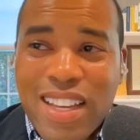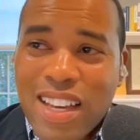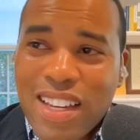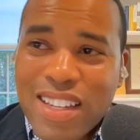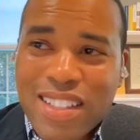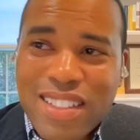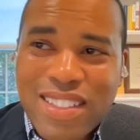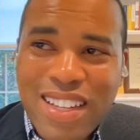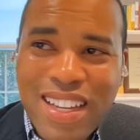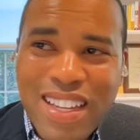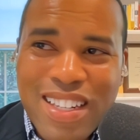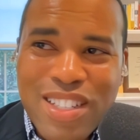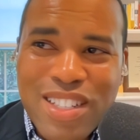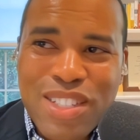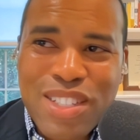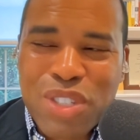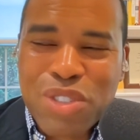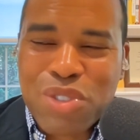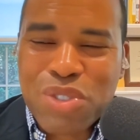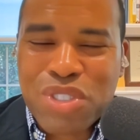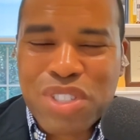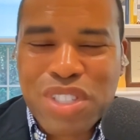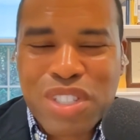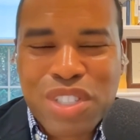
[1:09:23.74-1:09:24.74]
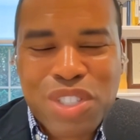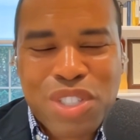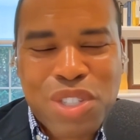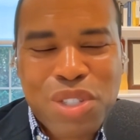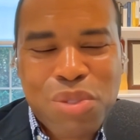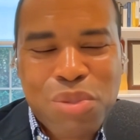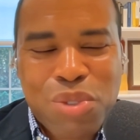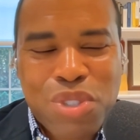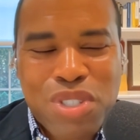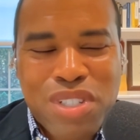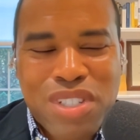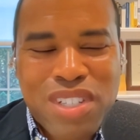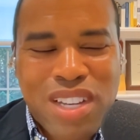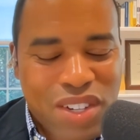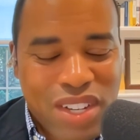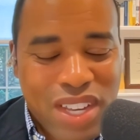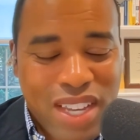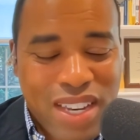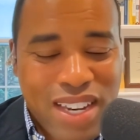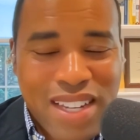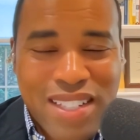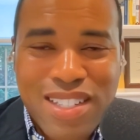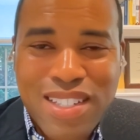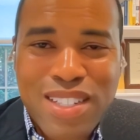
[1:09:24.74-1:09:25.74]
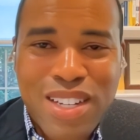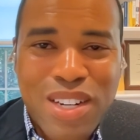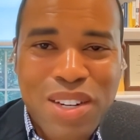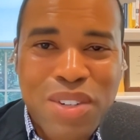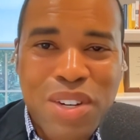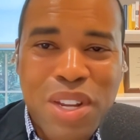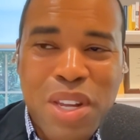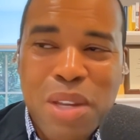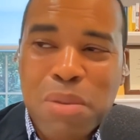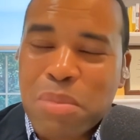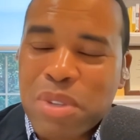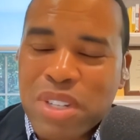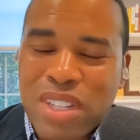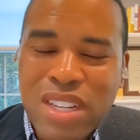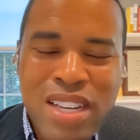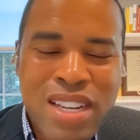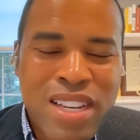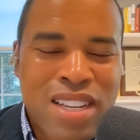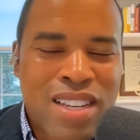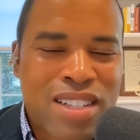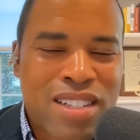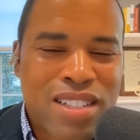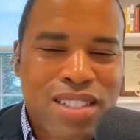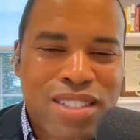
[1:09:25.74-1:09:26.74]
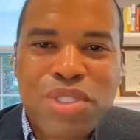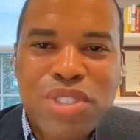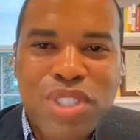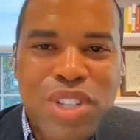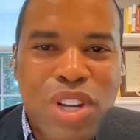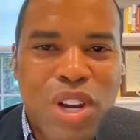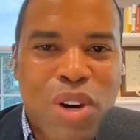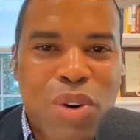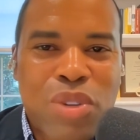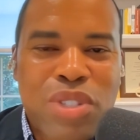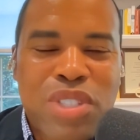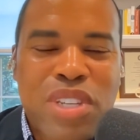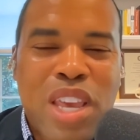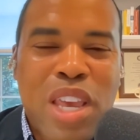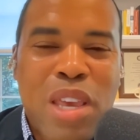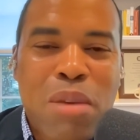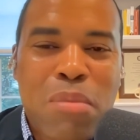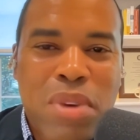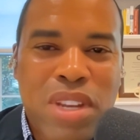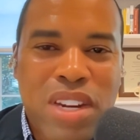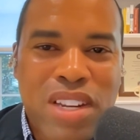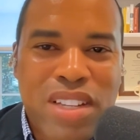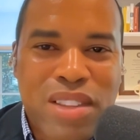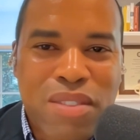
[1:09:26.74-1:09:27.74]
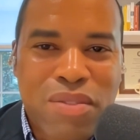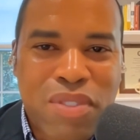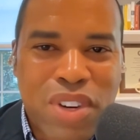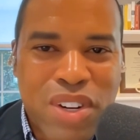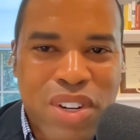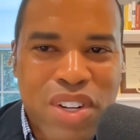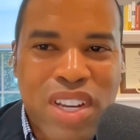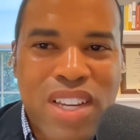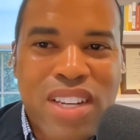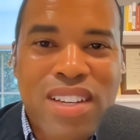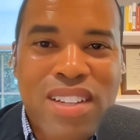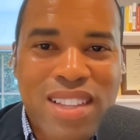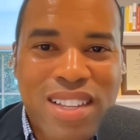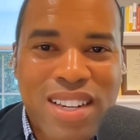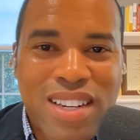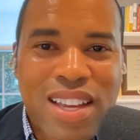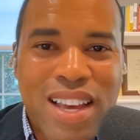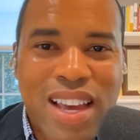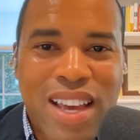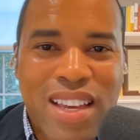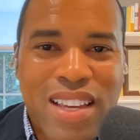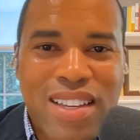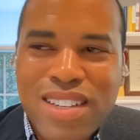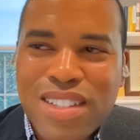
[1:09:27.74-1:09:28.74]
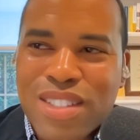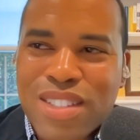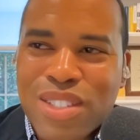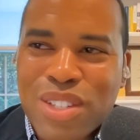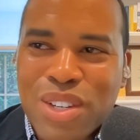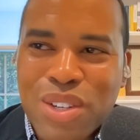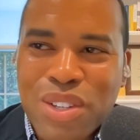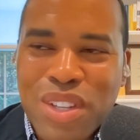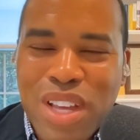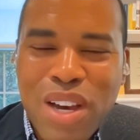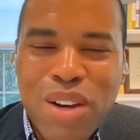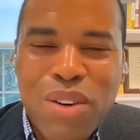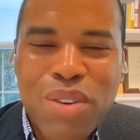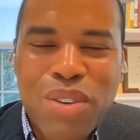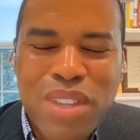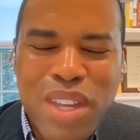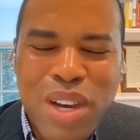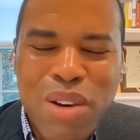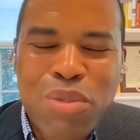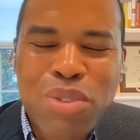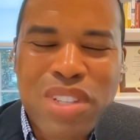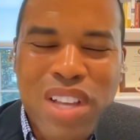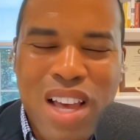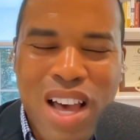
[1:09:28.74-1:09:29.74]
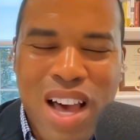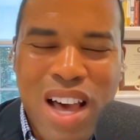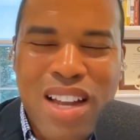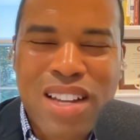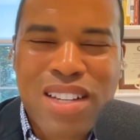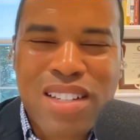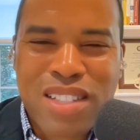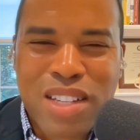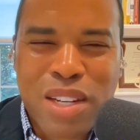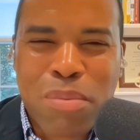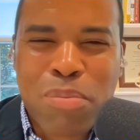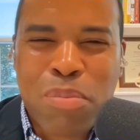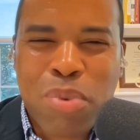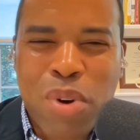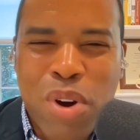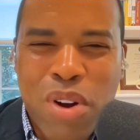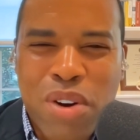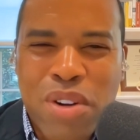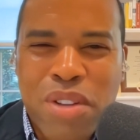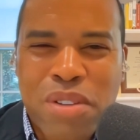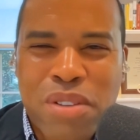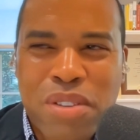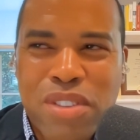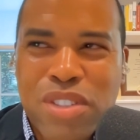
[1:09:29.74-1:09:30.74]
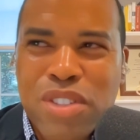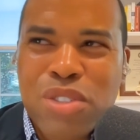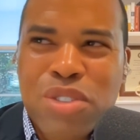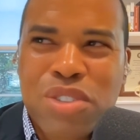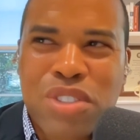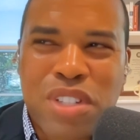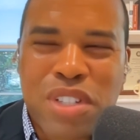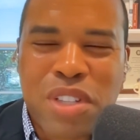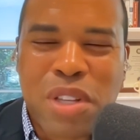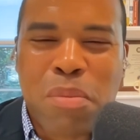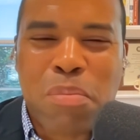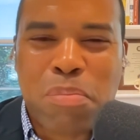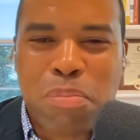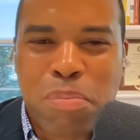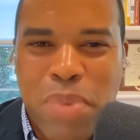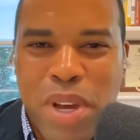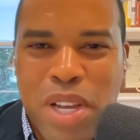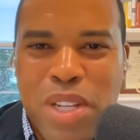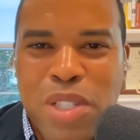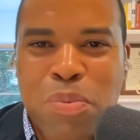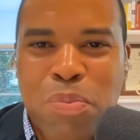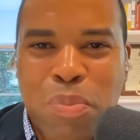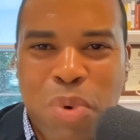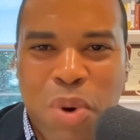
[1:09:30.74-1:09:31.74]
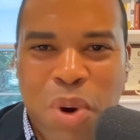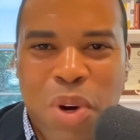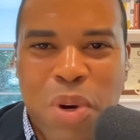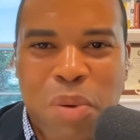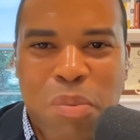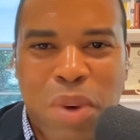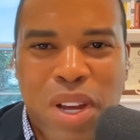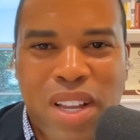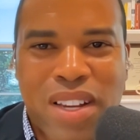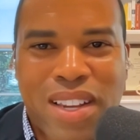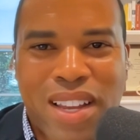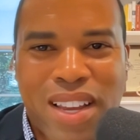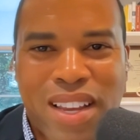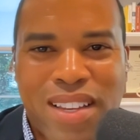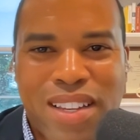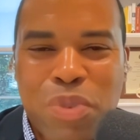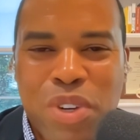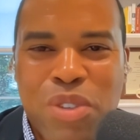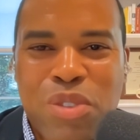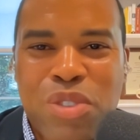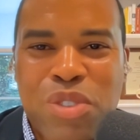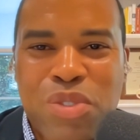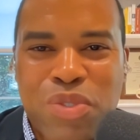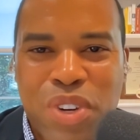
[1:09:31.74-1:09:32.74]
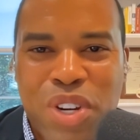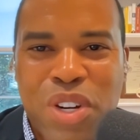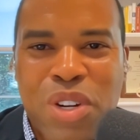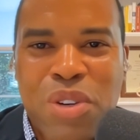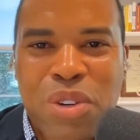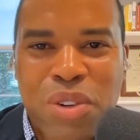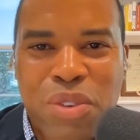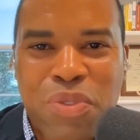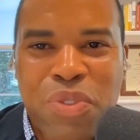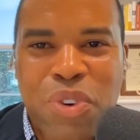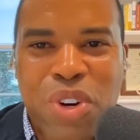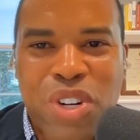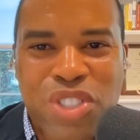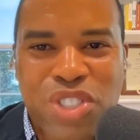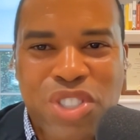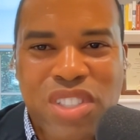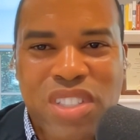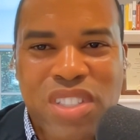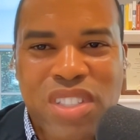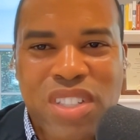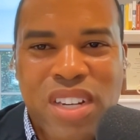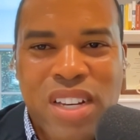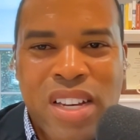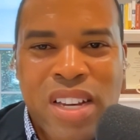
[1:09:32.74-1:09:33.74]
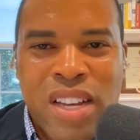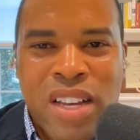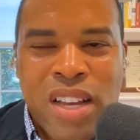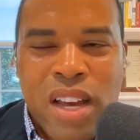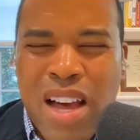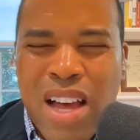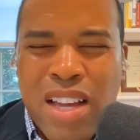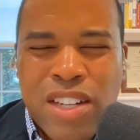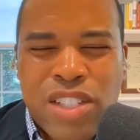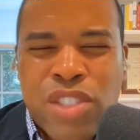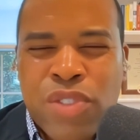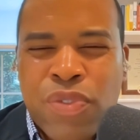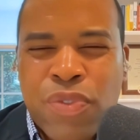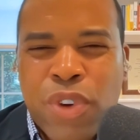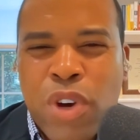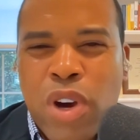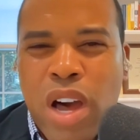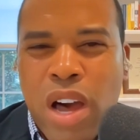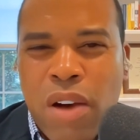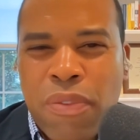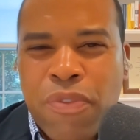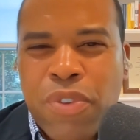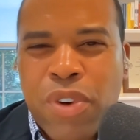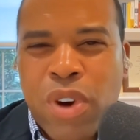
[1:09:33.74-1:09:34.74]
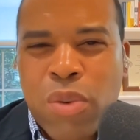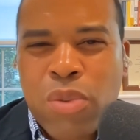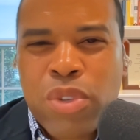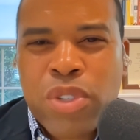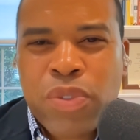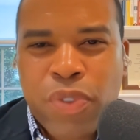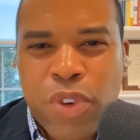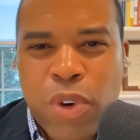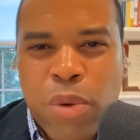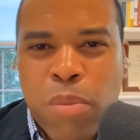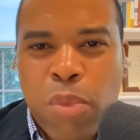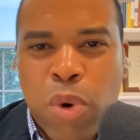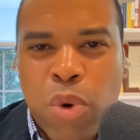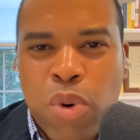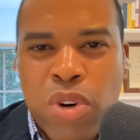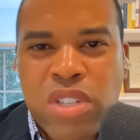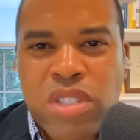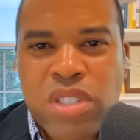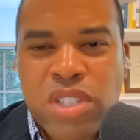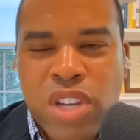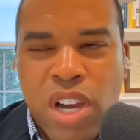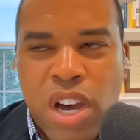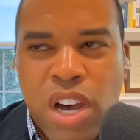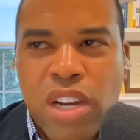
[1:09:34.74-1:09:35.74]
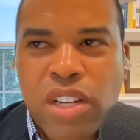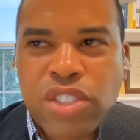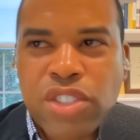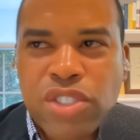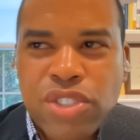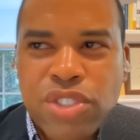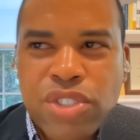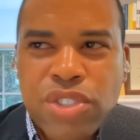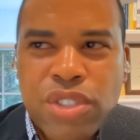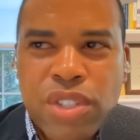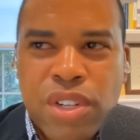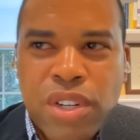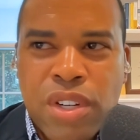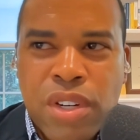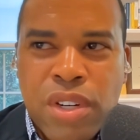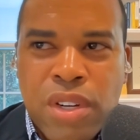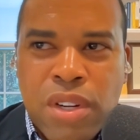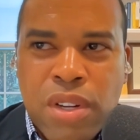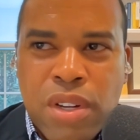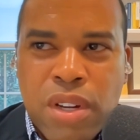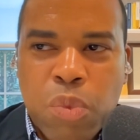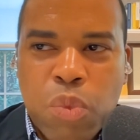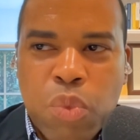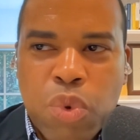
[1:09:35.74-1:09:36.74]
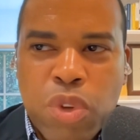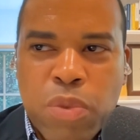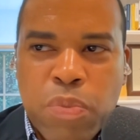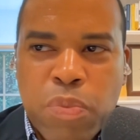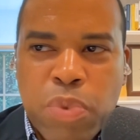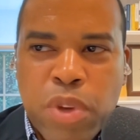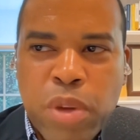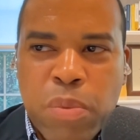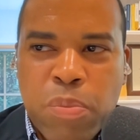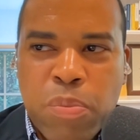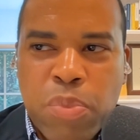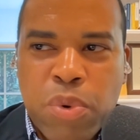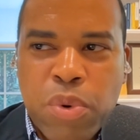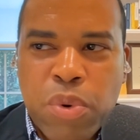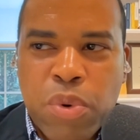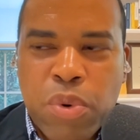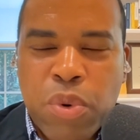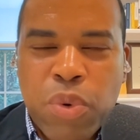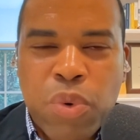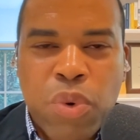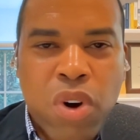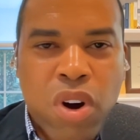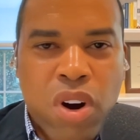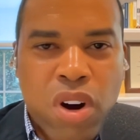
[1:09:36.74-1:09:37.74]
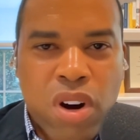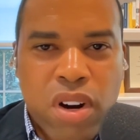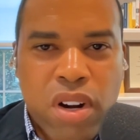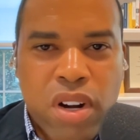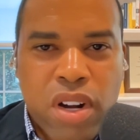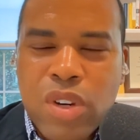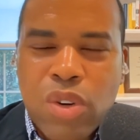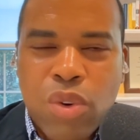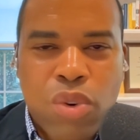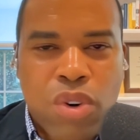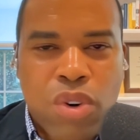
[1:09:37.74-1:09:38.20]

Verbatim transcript: Yeah. And it's interesting. She was, again, not to say her name, but she always came in at the very end of the day. And so that was honestly part of usually the best part of my day. It was very refreshing. I always feel more in touch with people who are